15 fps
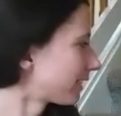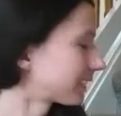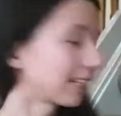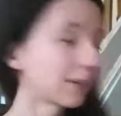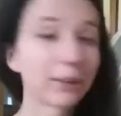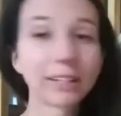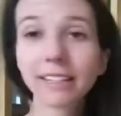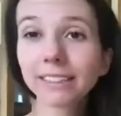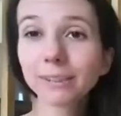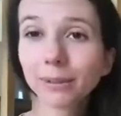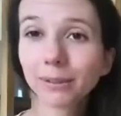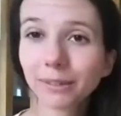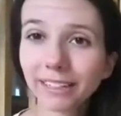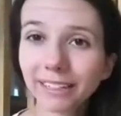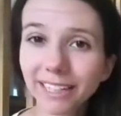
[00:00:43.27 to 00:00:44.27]
It's like, well, that's
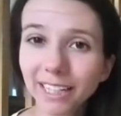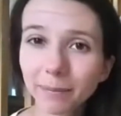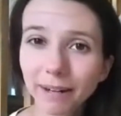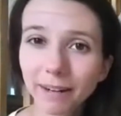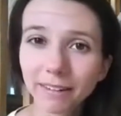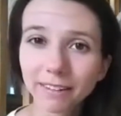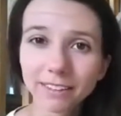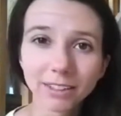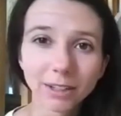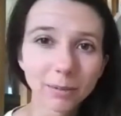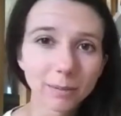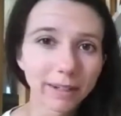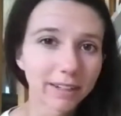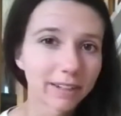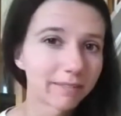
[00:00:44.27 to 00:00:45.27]
one way to get him out of the
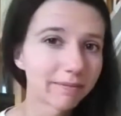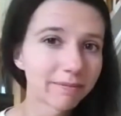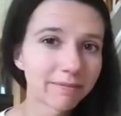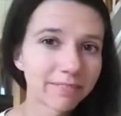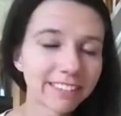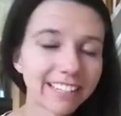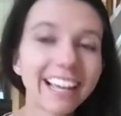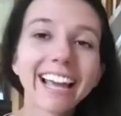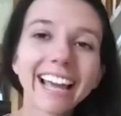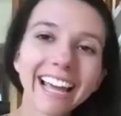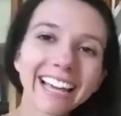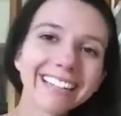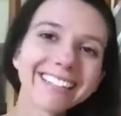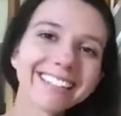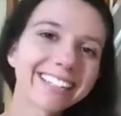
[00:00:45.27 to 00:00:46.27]
scope, huh? Hey,
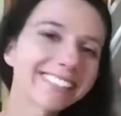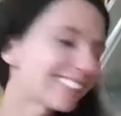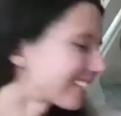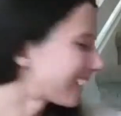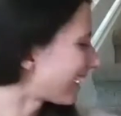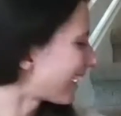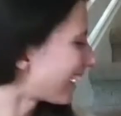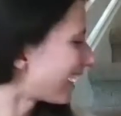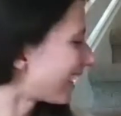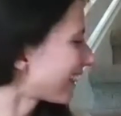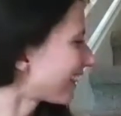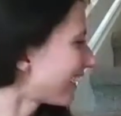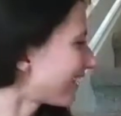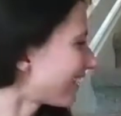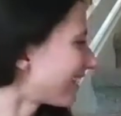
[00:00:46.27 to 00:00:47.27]
Jessica,
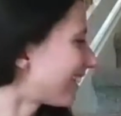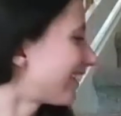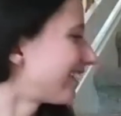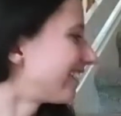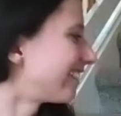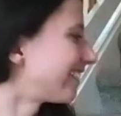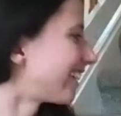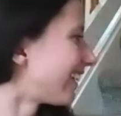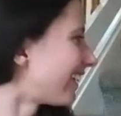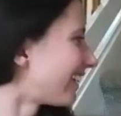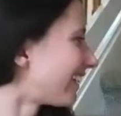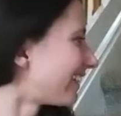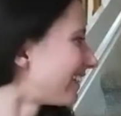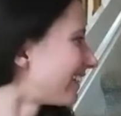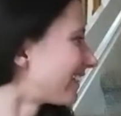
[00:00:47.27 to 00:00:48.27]
hello. Uh-oh, you
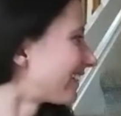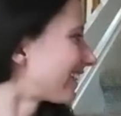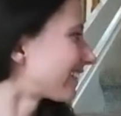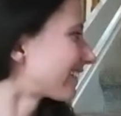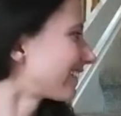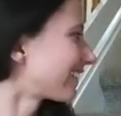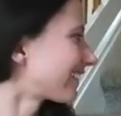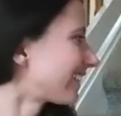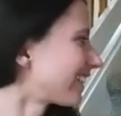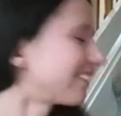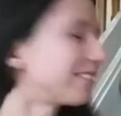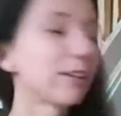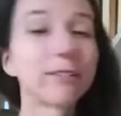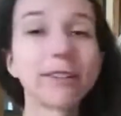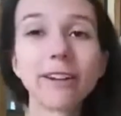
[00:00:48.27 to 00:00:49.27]
guys. Jessica's going to
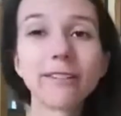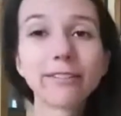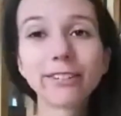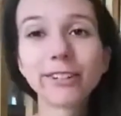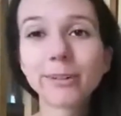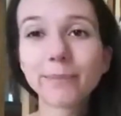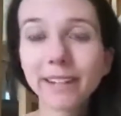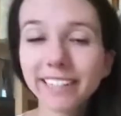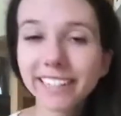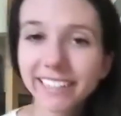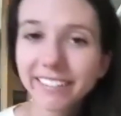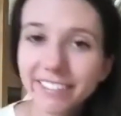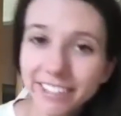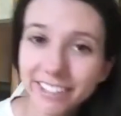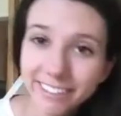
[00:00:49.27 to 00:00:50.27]
give you a run for your
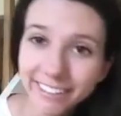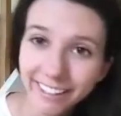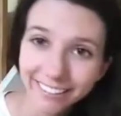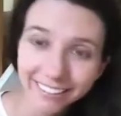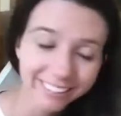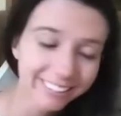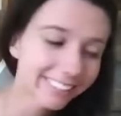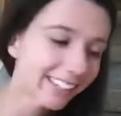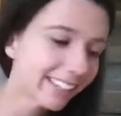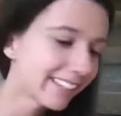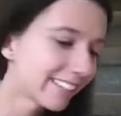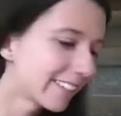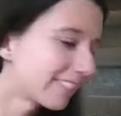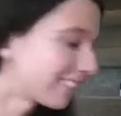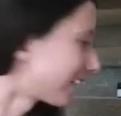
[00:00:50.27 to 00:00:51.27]
money if she's allowed to stay
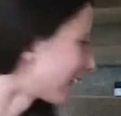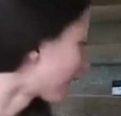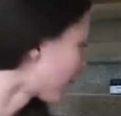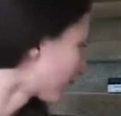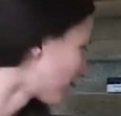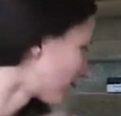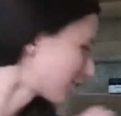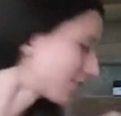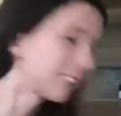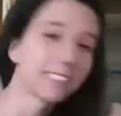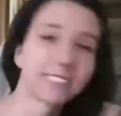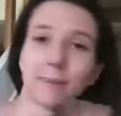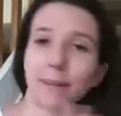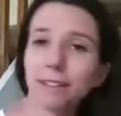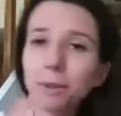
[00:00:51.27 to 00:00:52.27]
a little. Like, we're doing
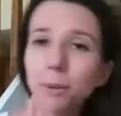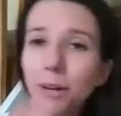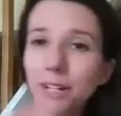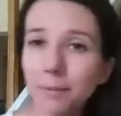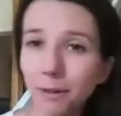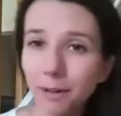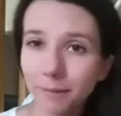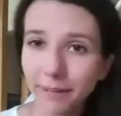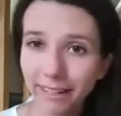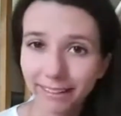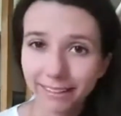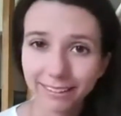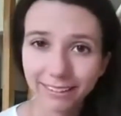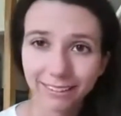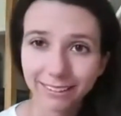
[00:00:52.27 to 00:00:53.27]
this about 20 more
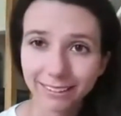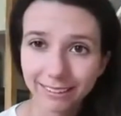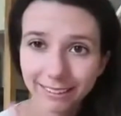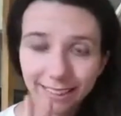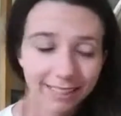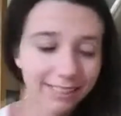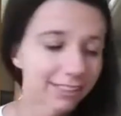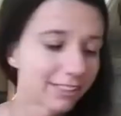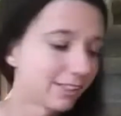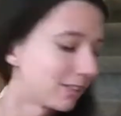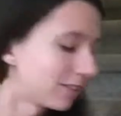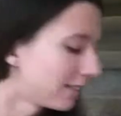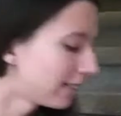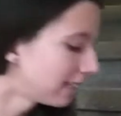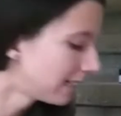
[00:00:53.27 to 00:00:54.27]
minutes, so this is take
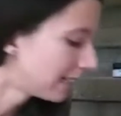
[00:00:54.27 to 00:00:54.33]
2.